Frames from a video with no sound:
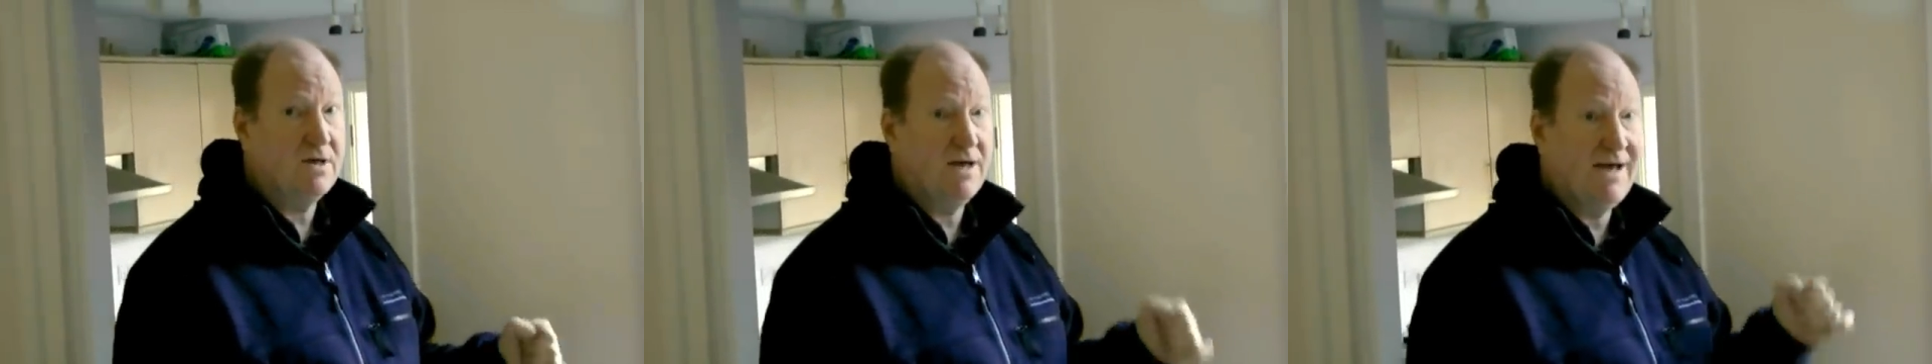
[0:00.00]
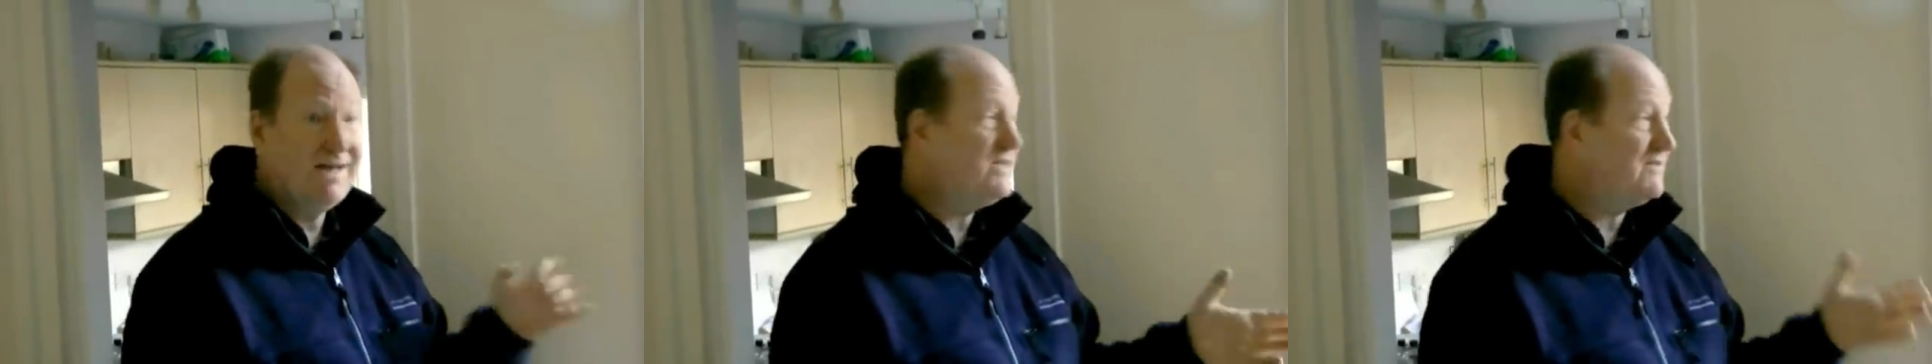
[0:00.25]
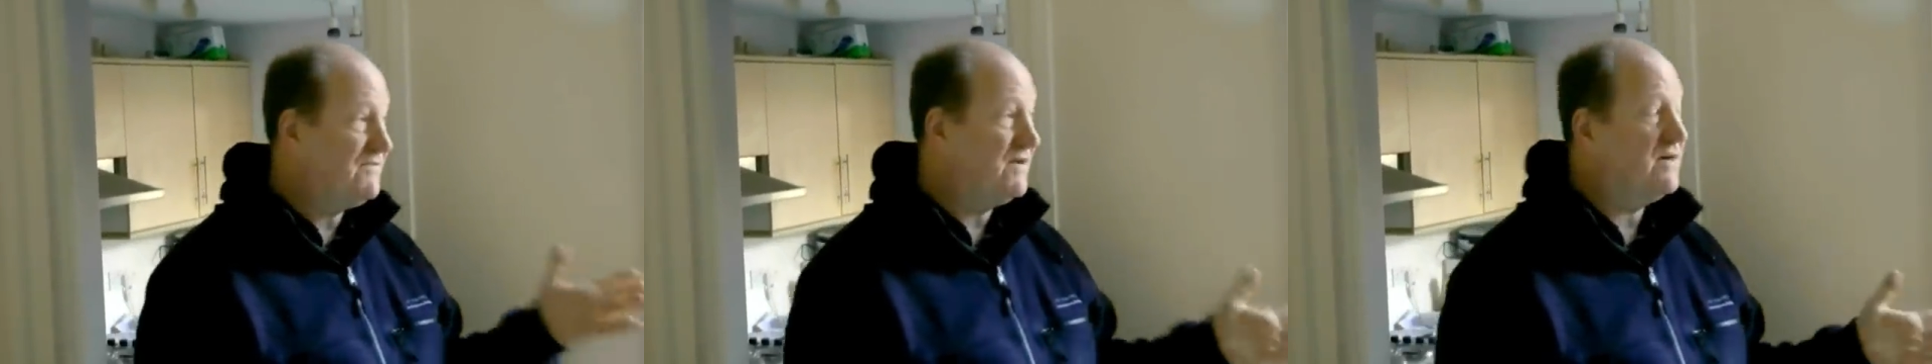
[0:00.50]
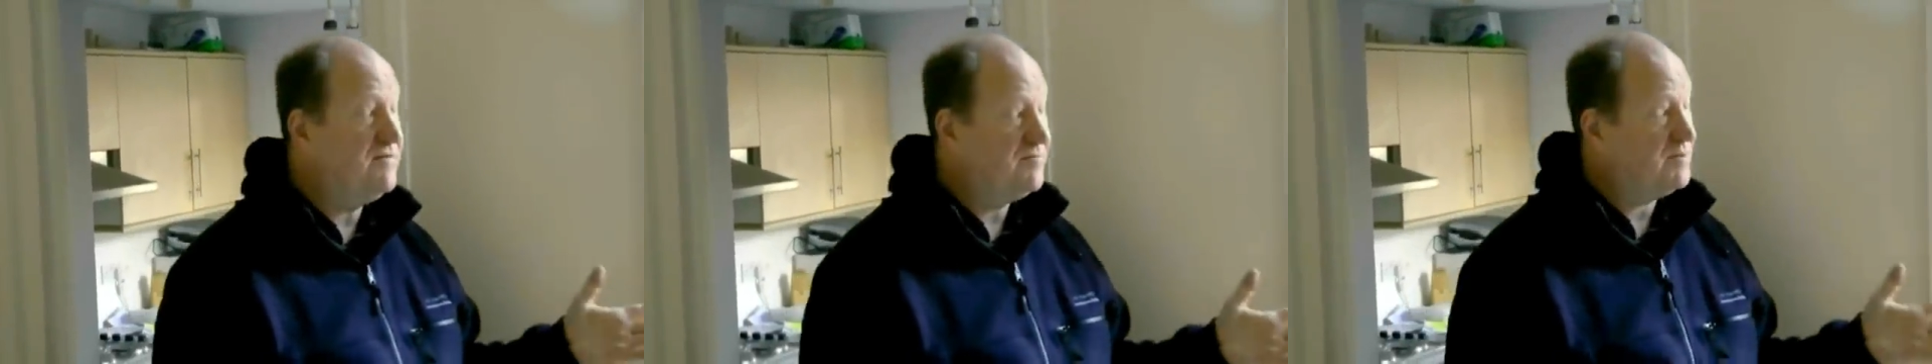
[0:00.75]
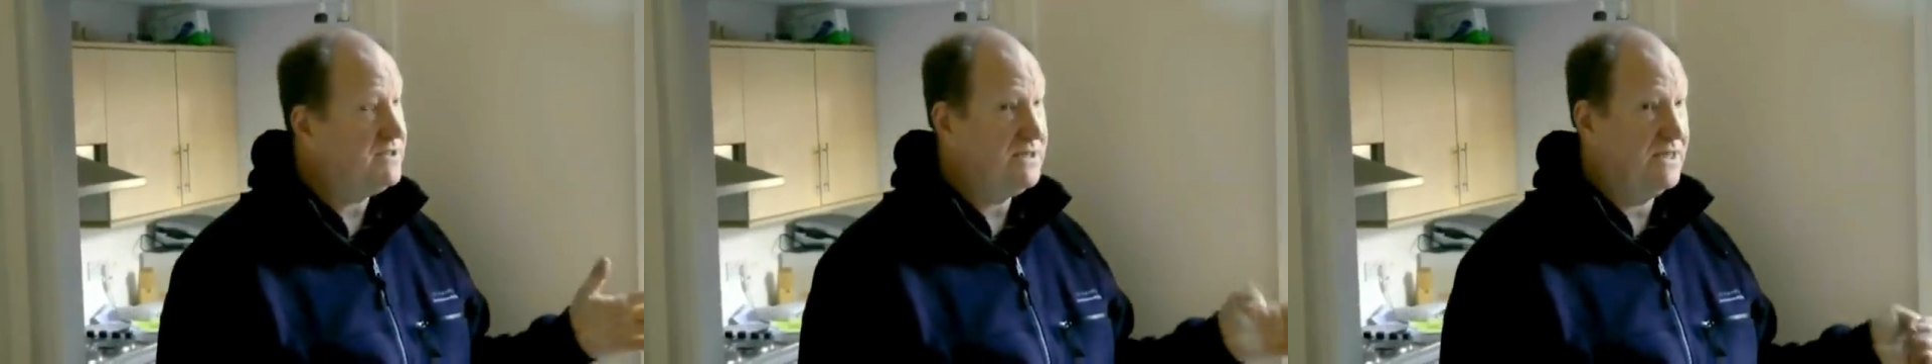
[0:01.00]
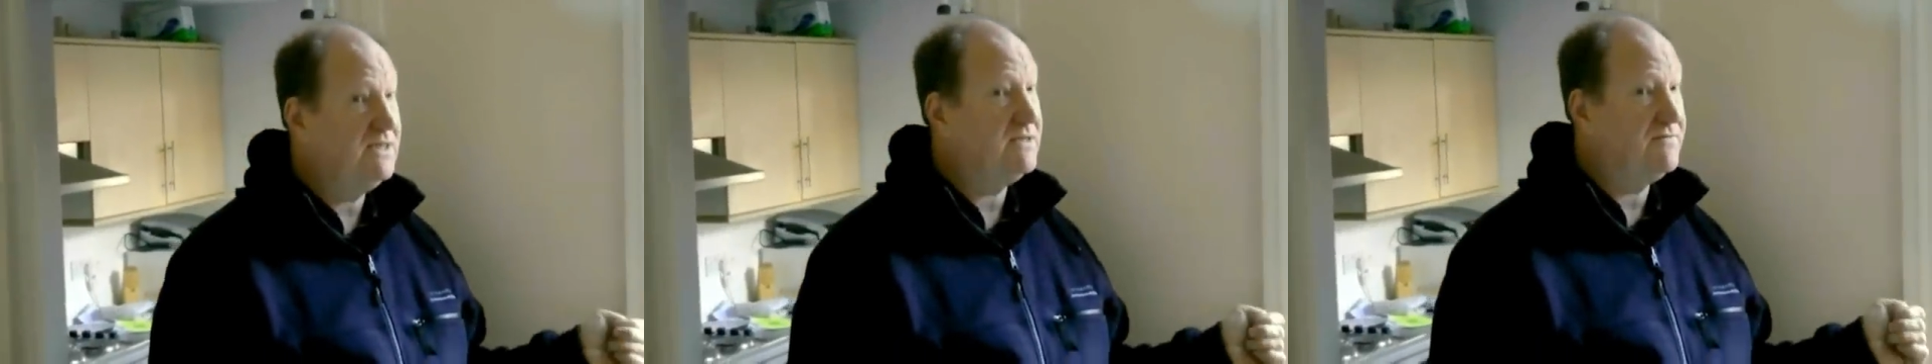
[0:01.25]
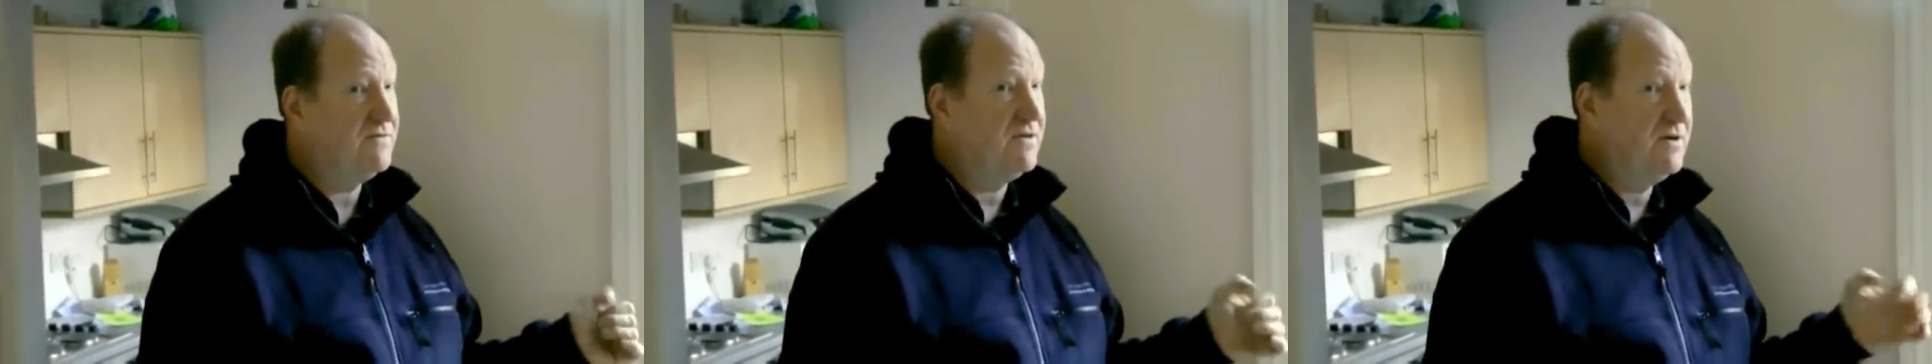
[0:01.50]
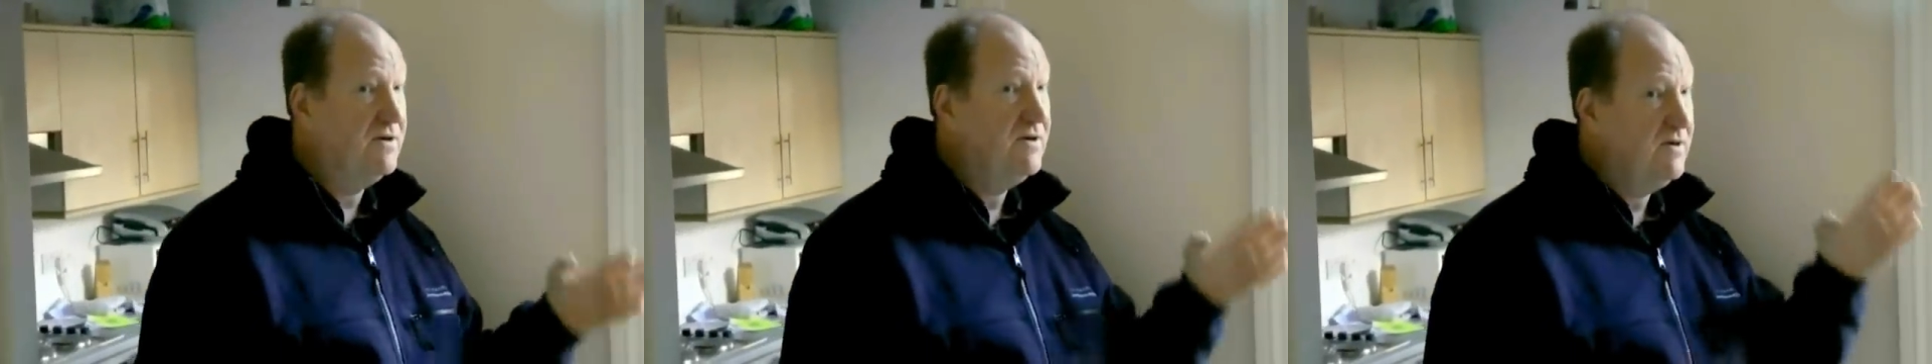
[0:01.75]
Now, 85% of
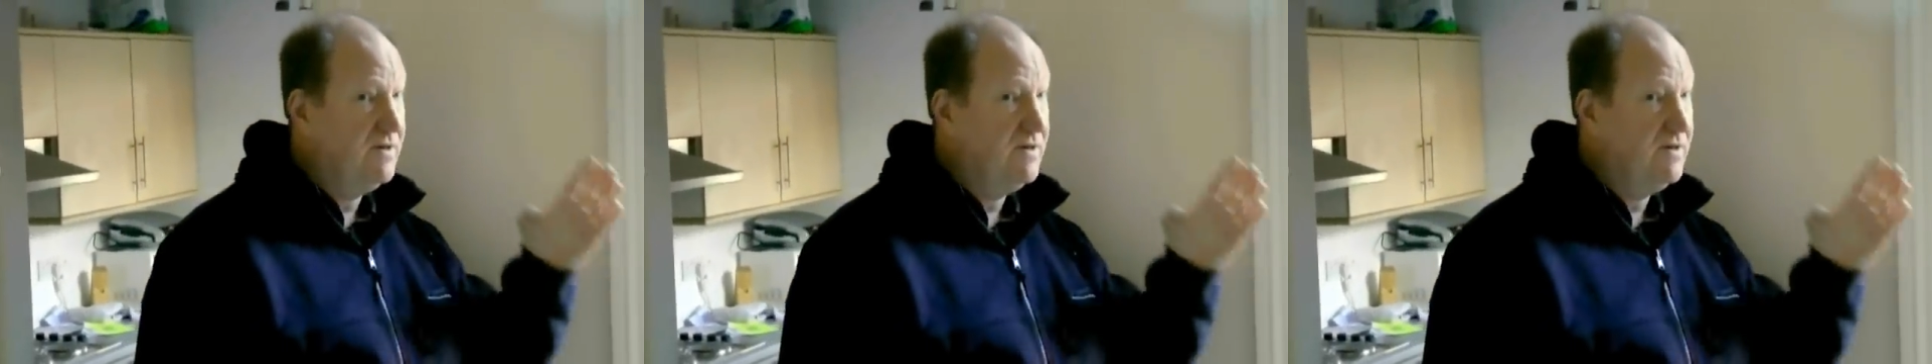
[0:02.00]
the